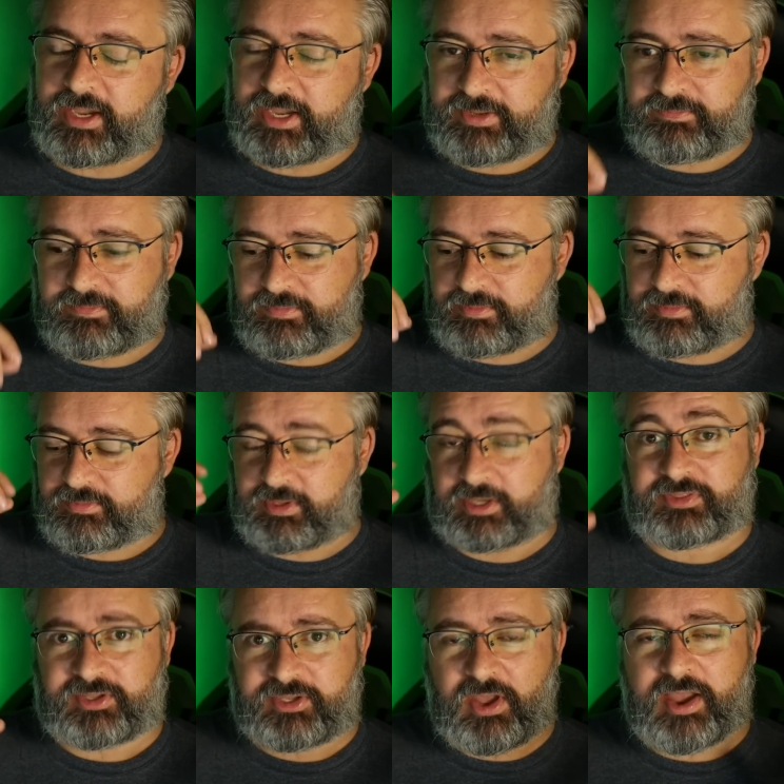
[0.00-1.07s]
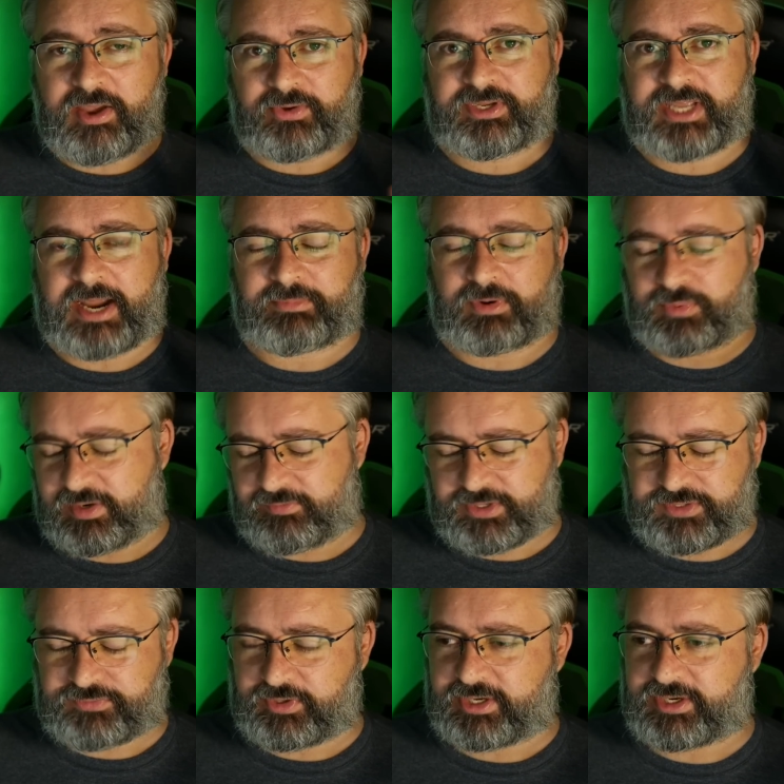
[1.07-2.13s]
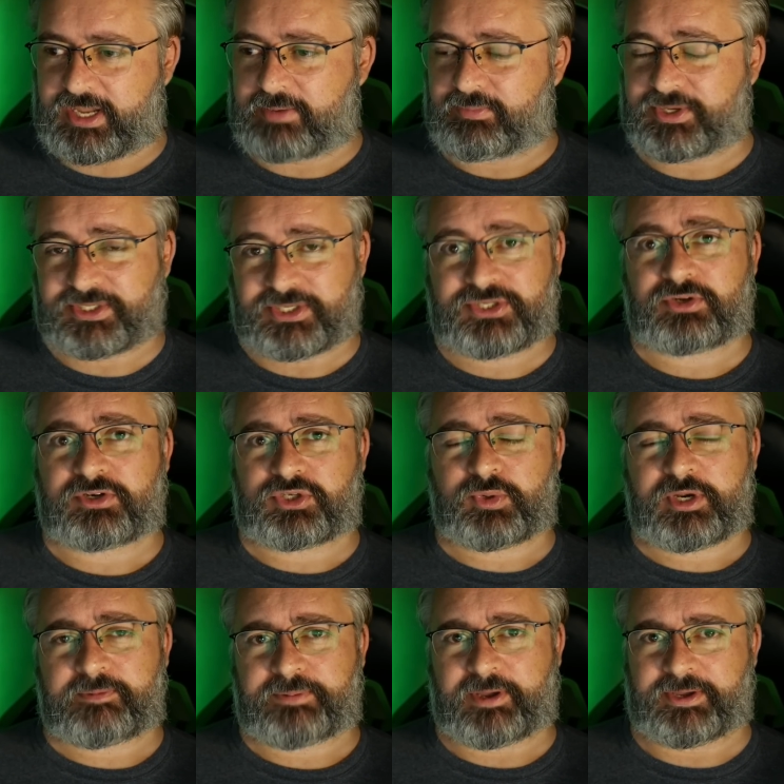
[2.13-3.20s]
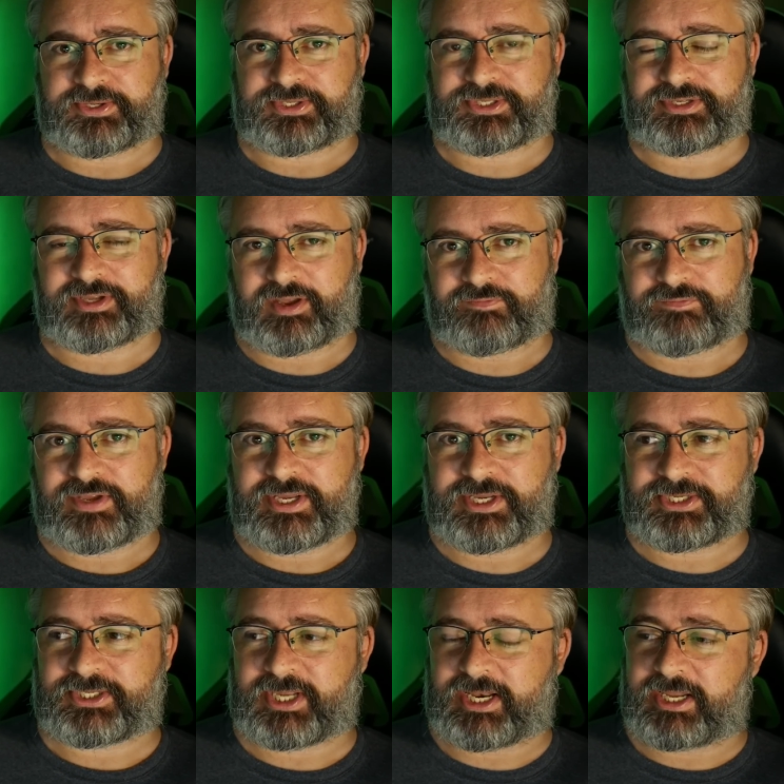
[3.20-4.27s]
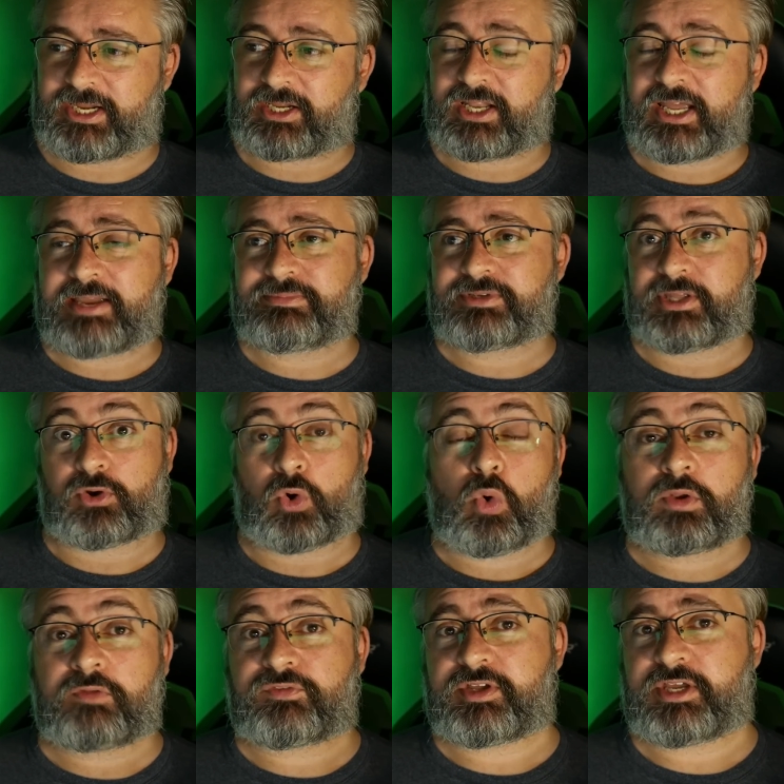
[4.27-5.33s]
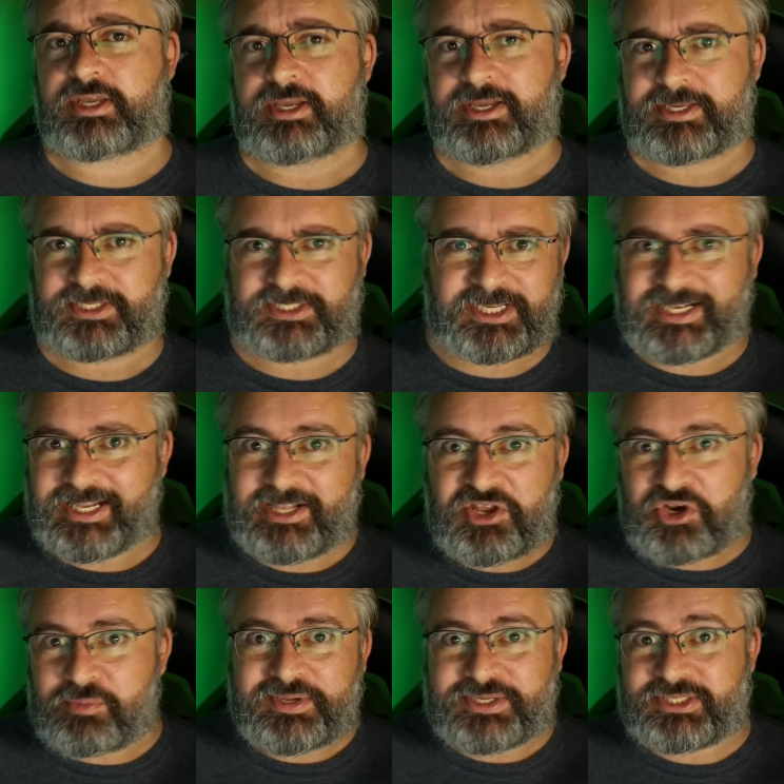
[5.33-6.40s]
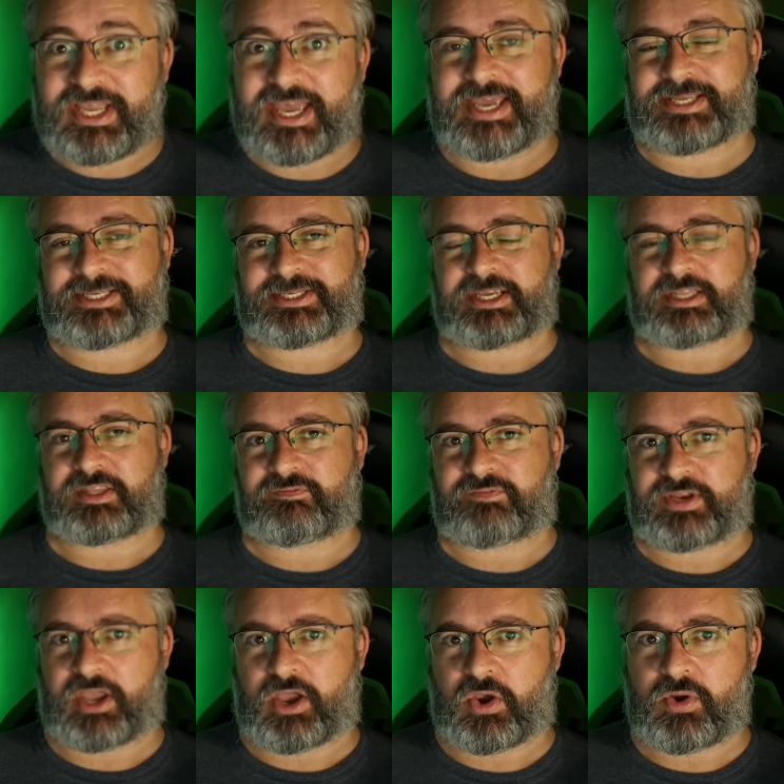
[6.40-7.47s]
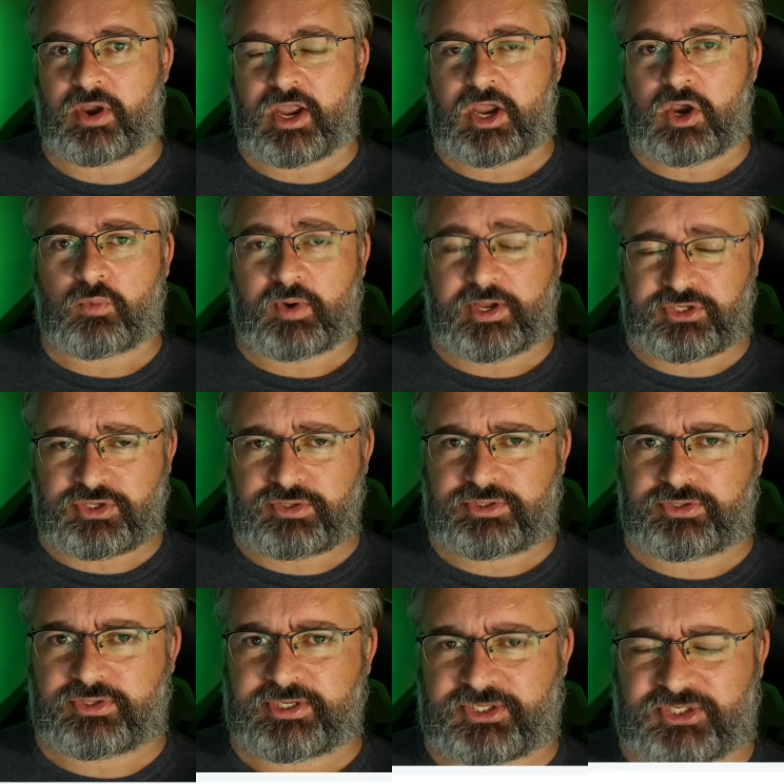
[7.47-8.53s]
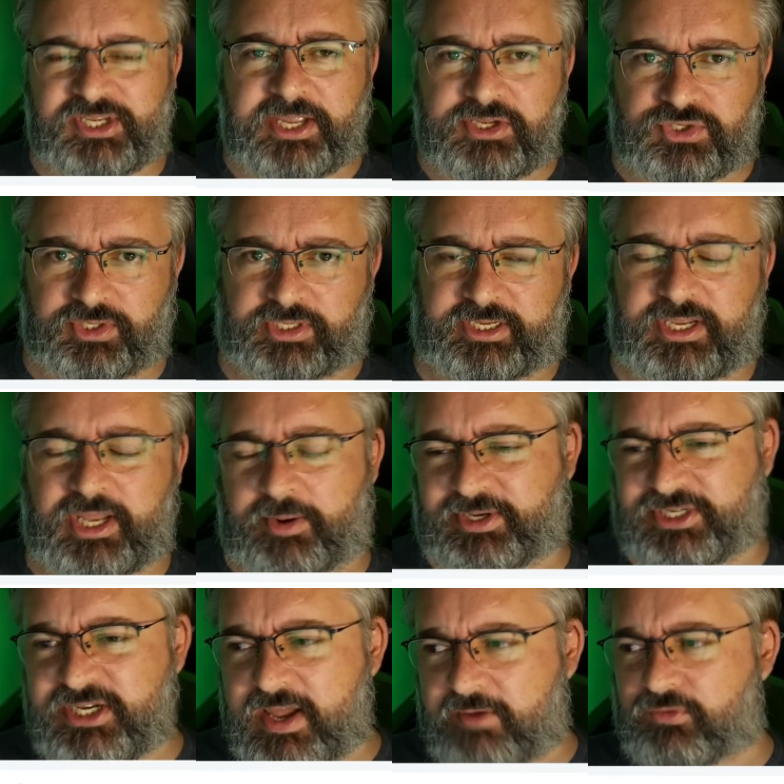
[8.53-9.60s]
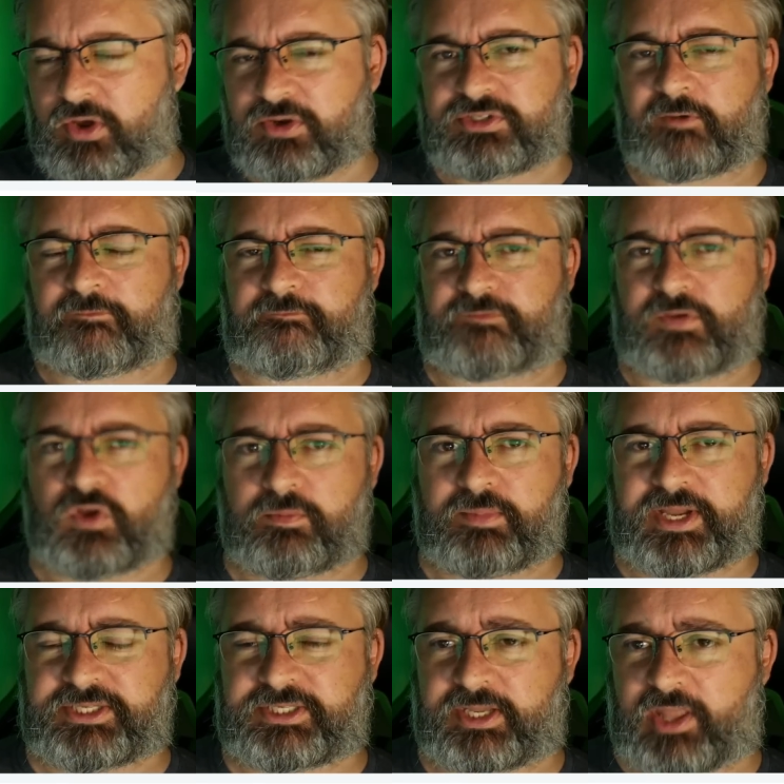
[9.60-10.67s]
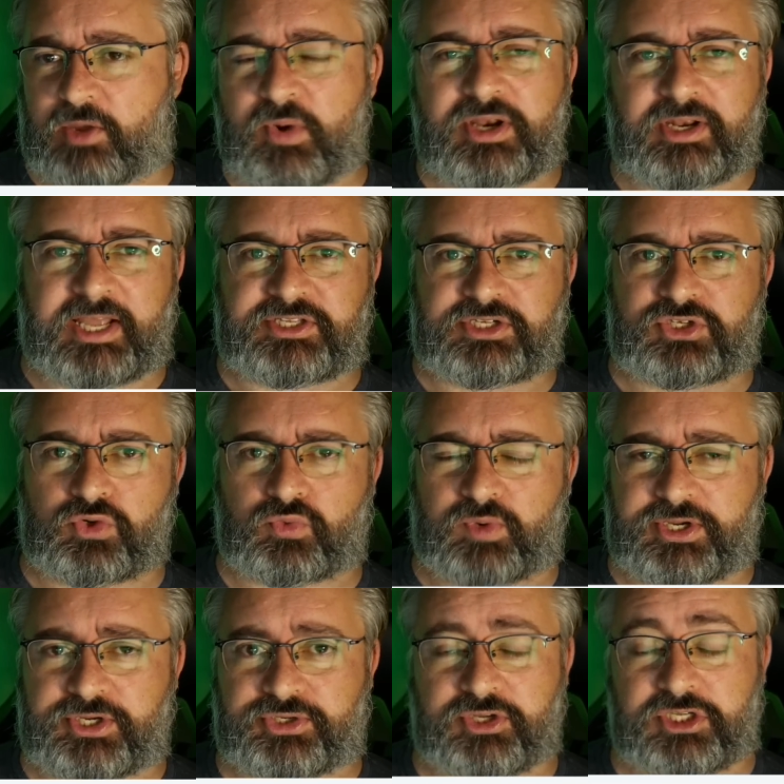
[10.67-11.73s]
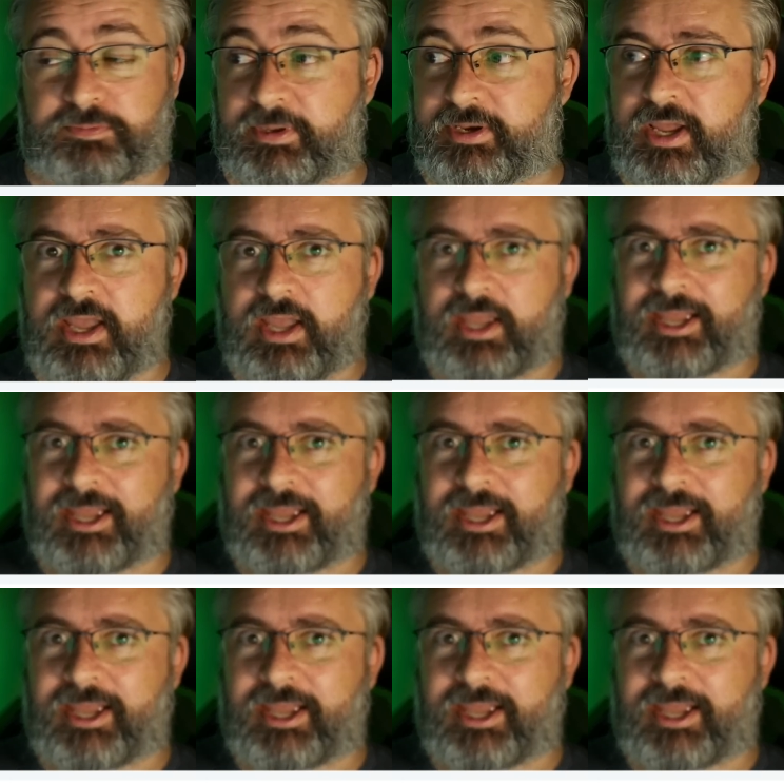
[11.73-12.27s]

And like the guy on camera, whatever his friggin' name was, I saw a Twitter post of his and he claimed that all of the silly little mistakes in the video were due to the scheduling. You know, he didn't have long to film it and they weren't allowed to do reshoots, but